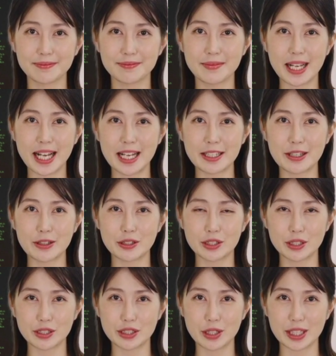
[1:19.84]
Then,
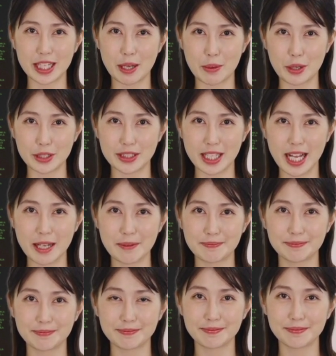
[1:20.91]
choose your network type.
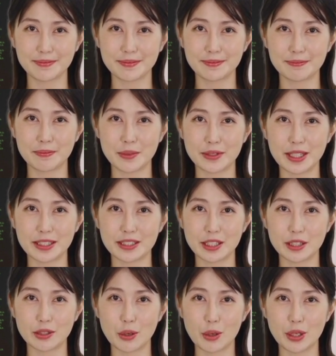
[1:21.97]
For this
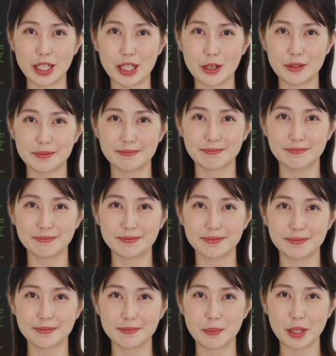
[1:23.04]
tutorial,
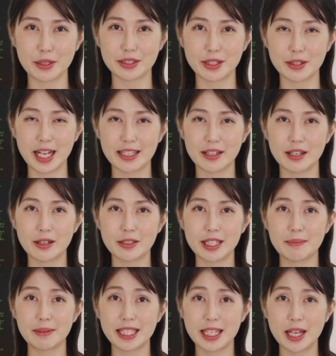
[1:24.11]
we'll select
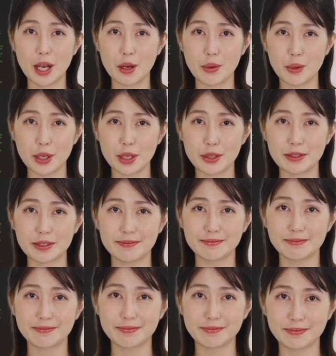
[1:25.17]
UDP All World,
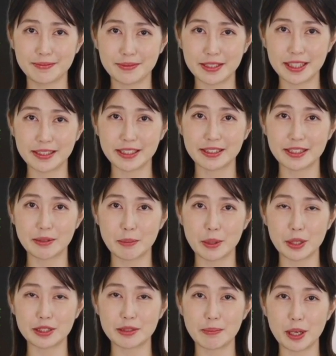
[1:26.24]
since it
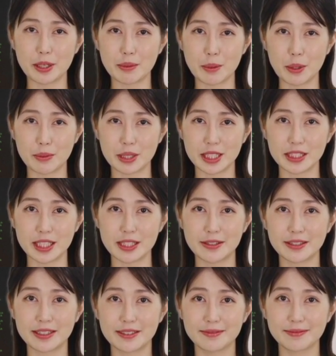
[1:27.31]
supports multiple
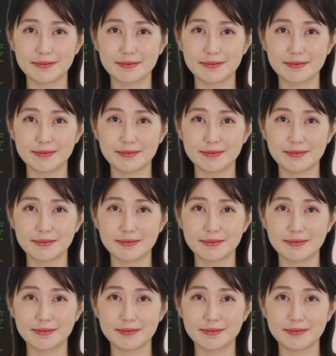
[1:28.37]
regions.